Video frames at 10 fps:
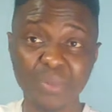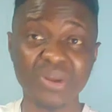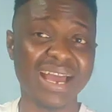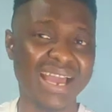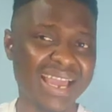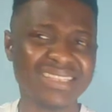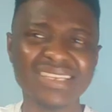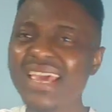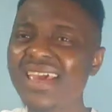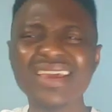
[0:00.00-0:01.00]
job on our
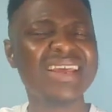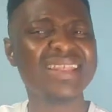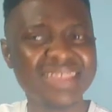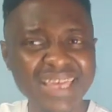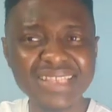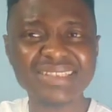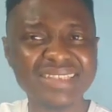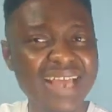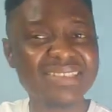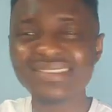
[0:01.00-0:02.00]
hand.
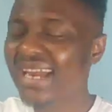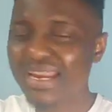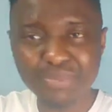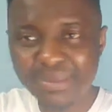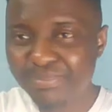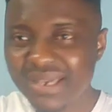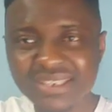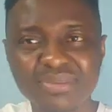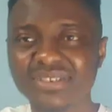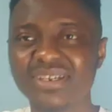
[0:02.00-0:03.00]
That can be
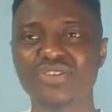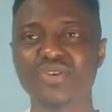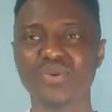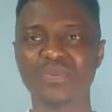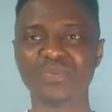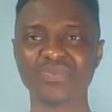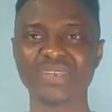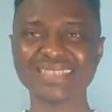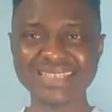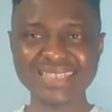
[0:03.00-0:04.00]
Benjamin Sesko.
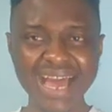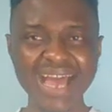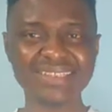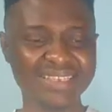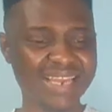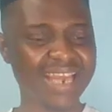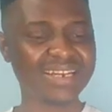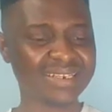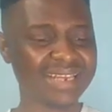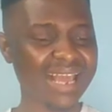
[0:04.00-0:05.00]
That
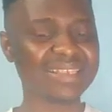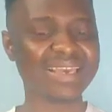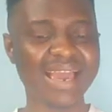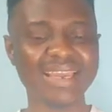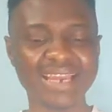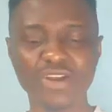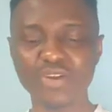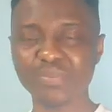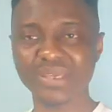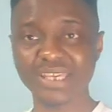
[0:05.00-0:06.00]
guy
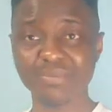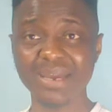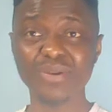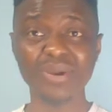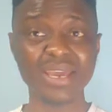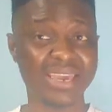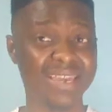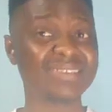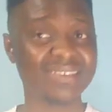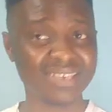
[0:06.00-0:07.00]
cannot be him. I know
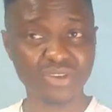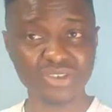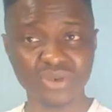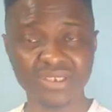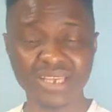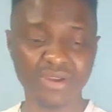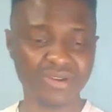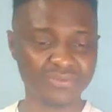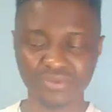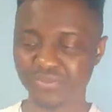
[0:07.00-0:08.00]
he's the second choice,
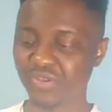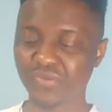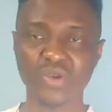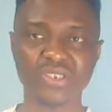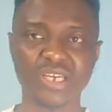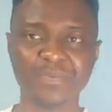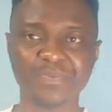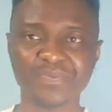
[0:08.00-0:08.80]
according to, of course,